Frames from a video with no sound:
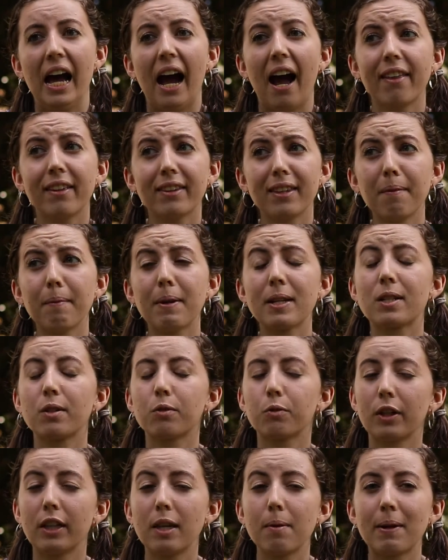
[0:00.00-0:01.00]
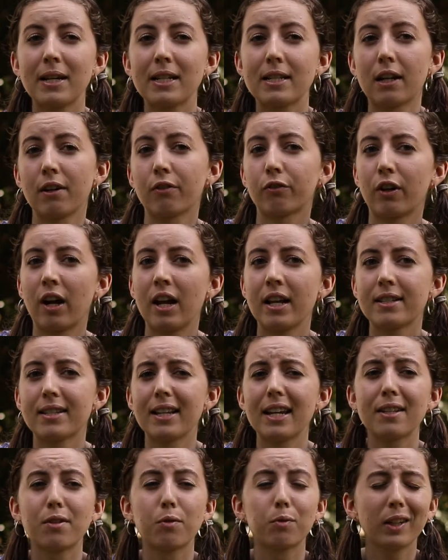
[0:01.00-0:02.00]
think that makes a really big difference.
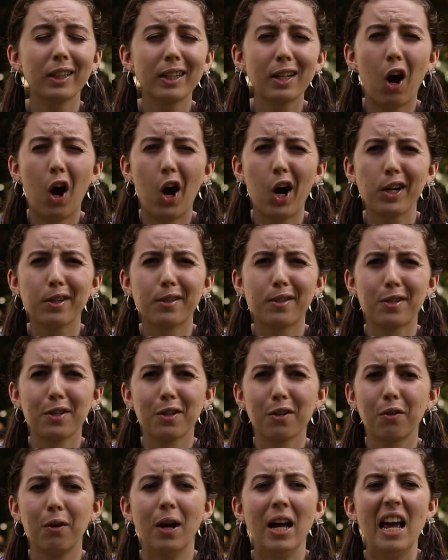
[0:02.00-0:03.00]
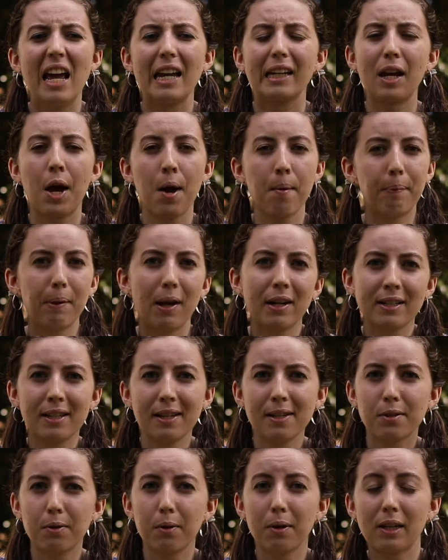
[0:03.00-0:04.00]
It's really hard to get plugged
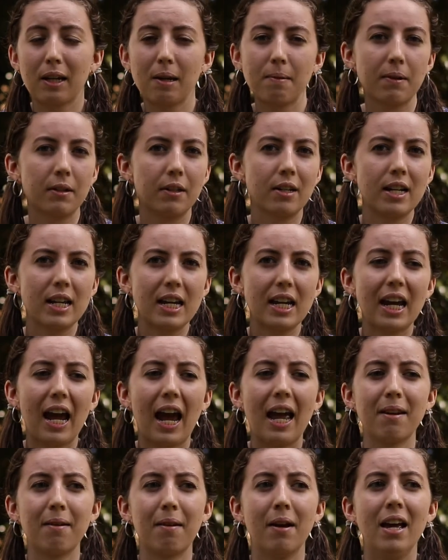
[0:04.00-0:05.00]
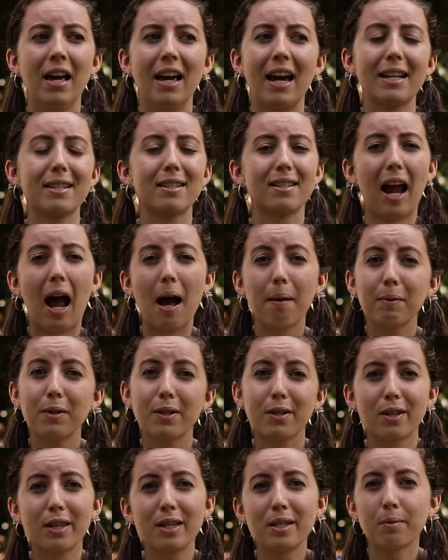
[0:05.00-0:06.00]
into a community and
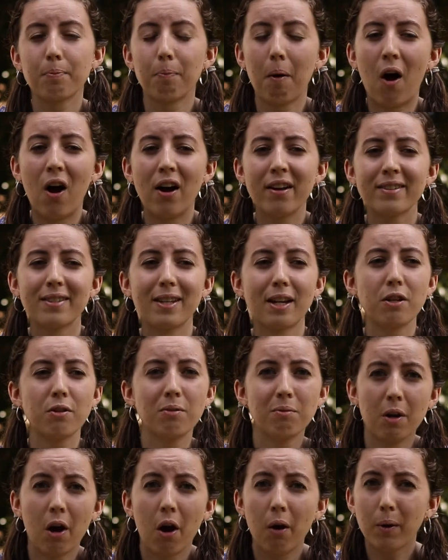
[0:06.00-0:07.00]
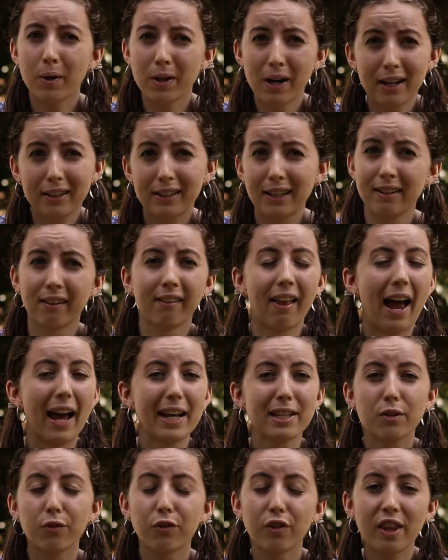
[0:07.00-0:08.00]
establish these bonds that you know are not going to
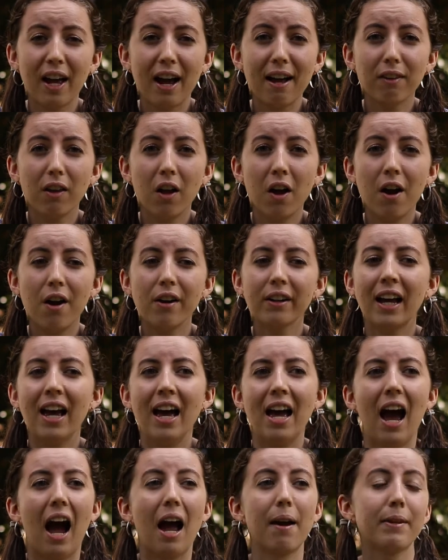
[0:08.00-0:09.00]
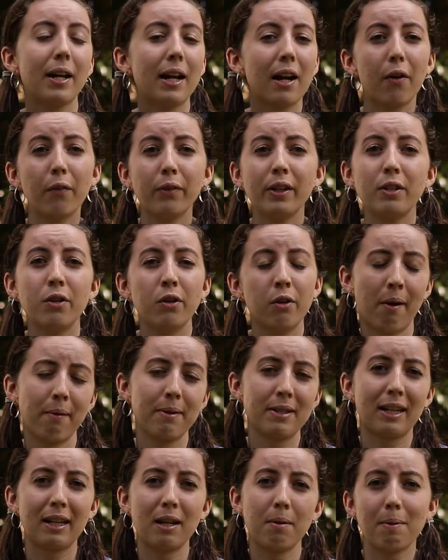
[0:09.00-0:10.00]
last for that long. I mean, I only knew I
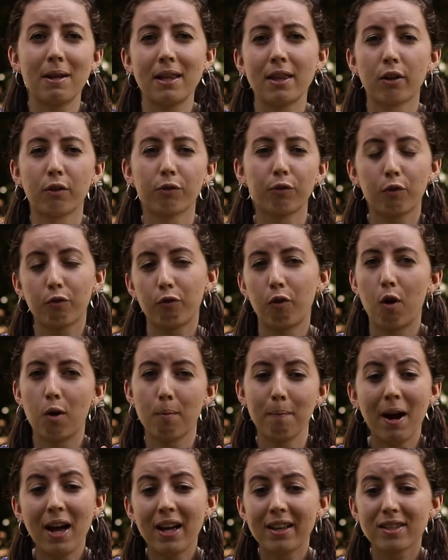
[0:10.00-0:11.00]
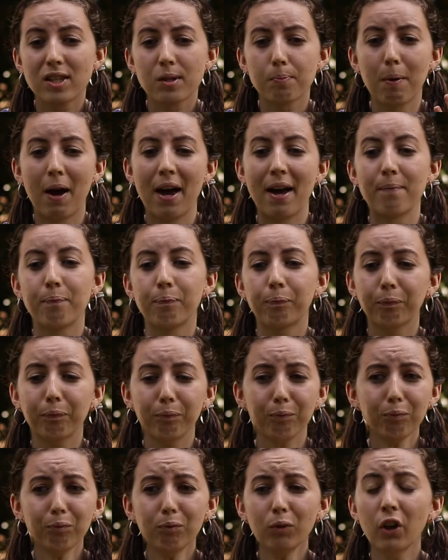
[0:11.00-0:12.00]
was going to be there for 4 months, but
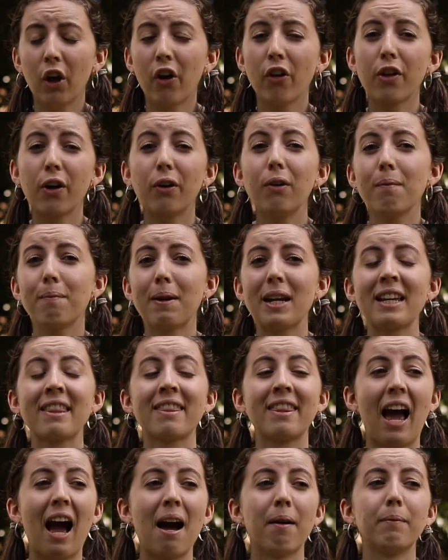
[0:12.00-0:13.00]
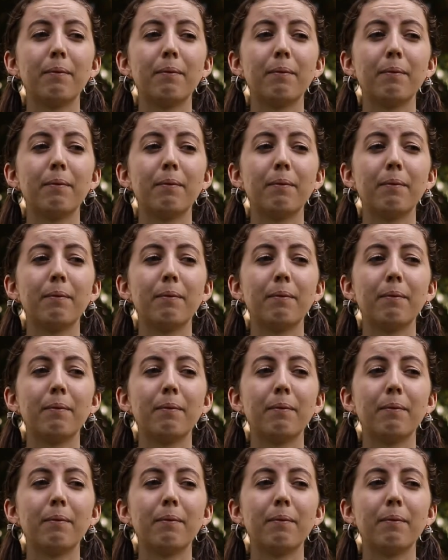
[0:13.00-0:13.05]
although it made that